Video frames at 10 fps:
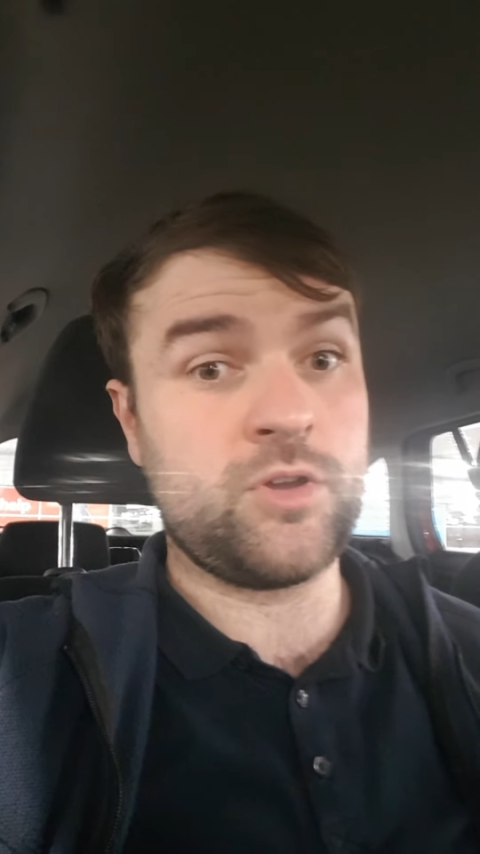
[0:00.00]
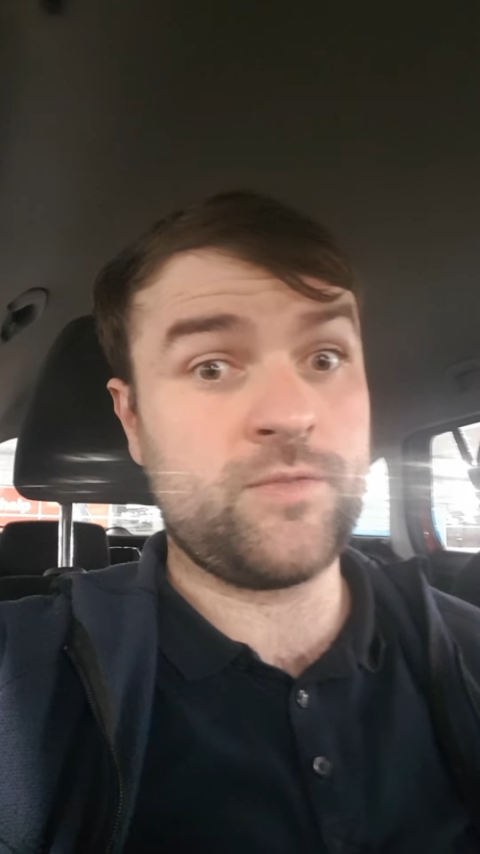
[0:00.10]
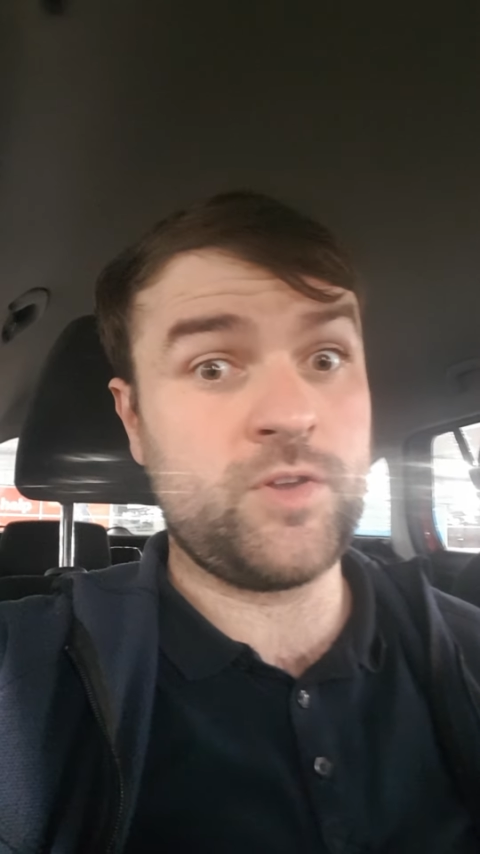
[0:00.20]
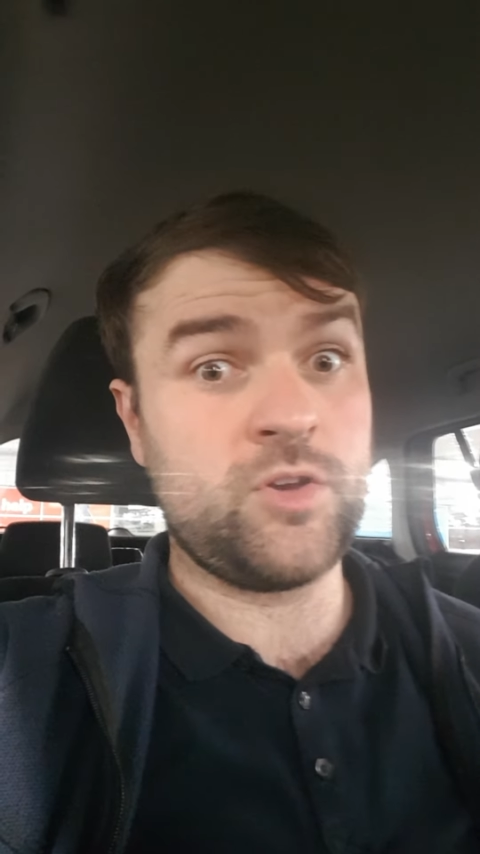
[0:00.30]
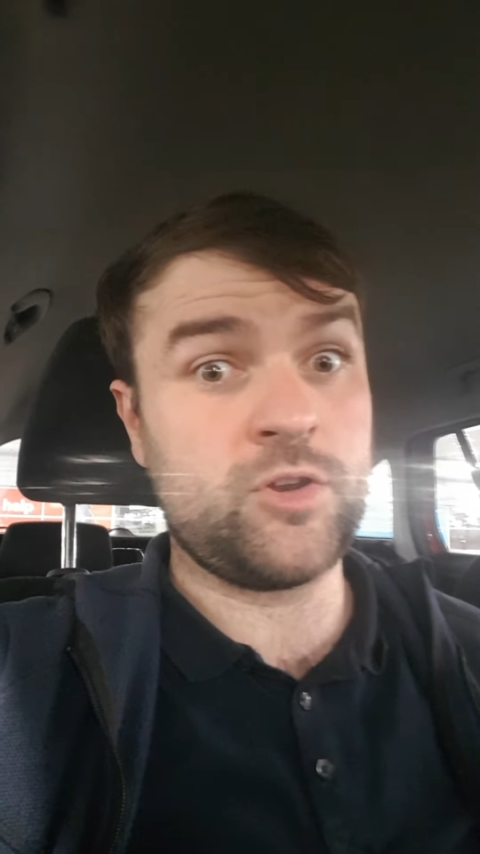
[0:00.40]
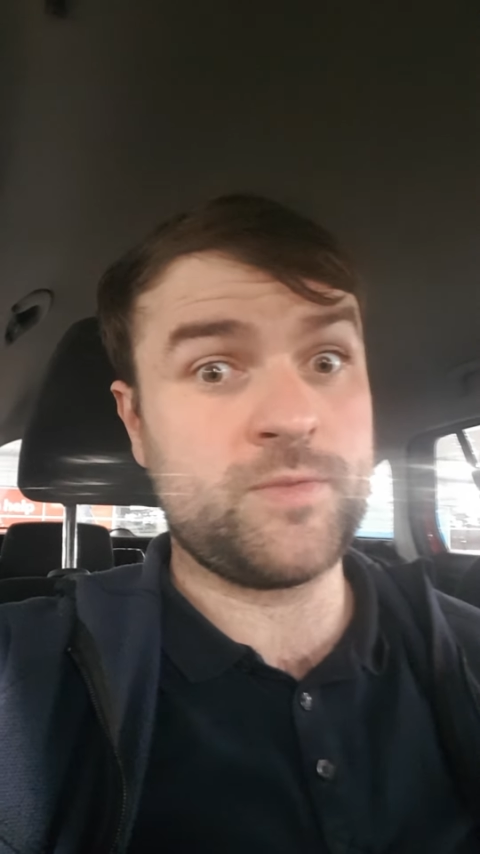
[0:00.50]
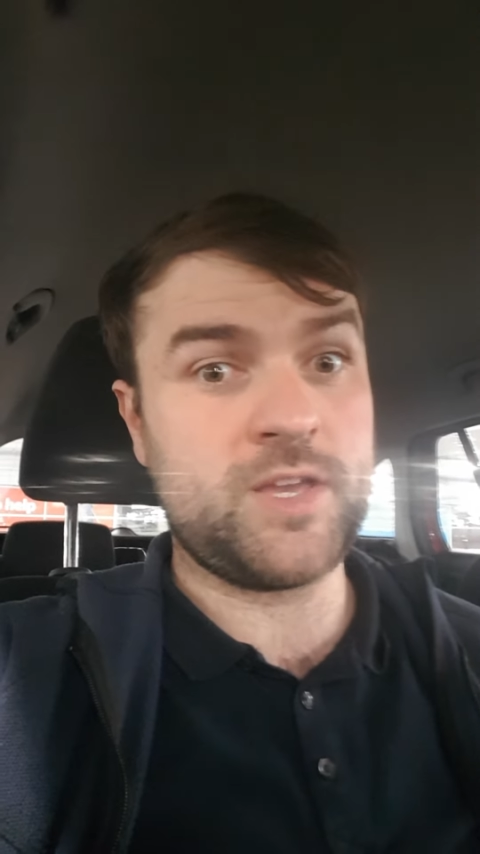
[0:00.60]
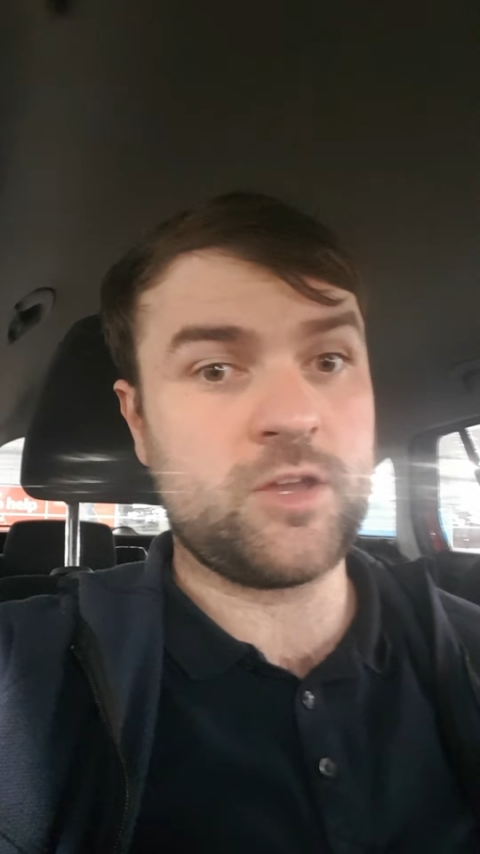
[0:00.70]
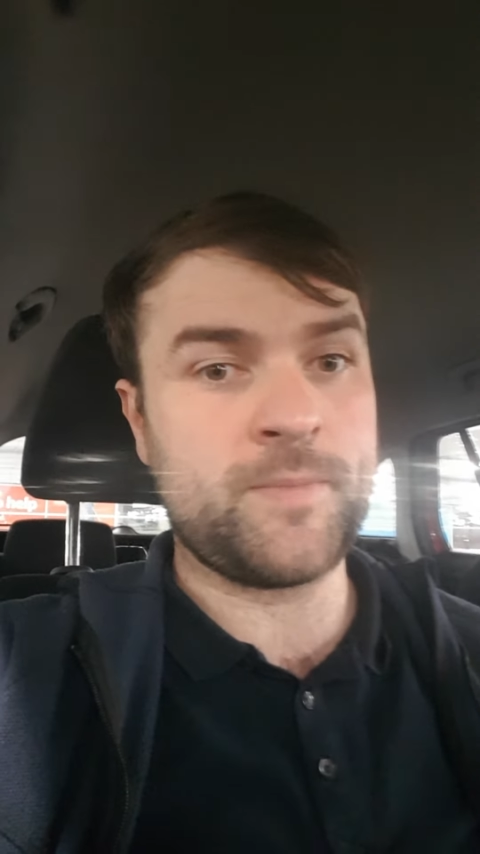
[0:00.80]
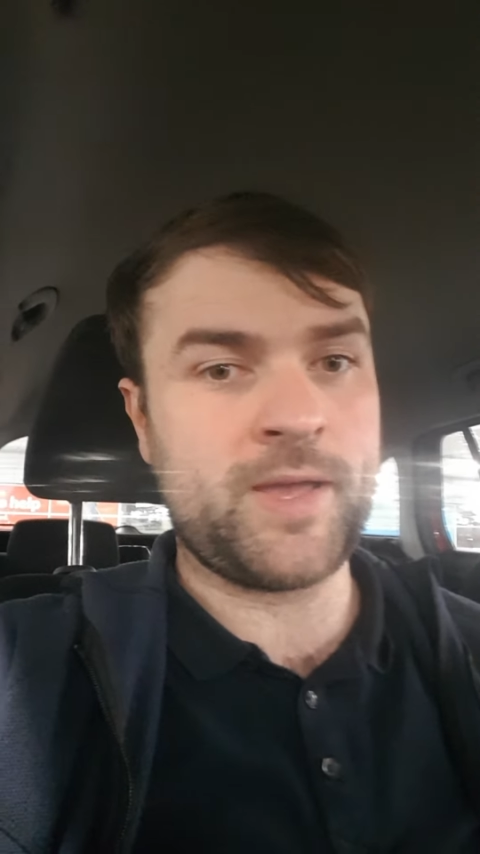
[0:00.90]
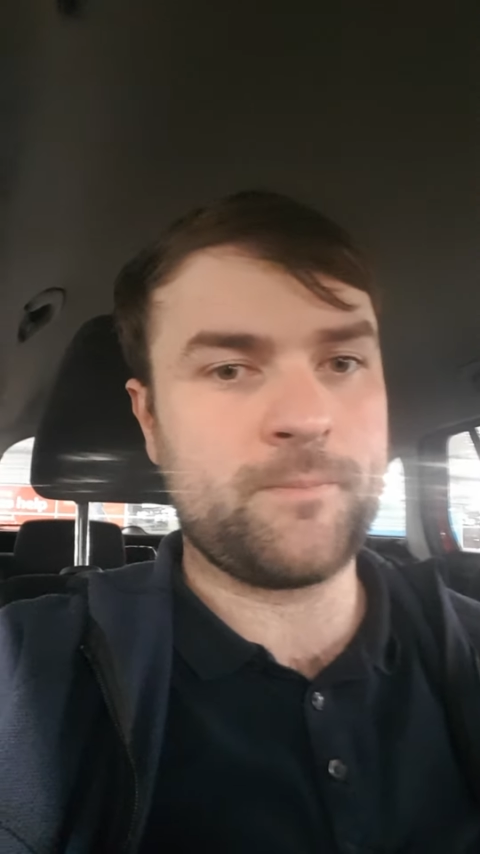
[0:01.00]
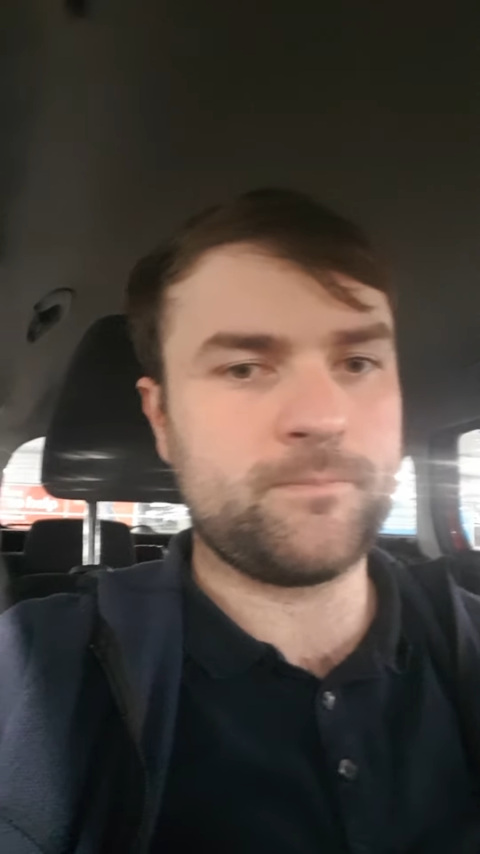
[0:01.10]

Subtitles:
good update. Goodbye.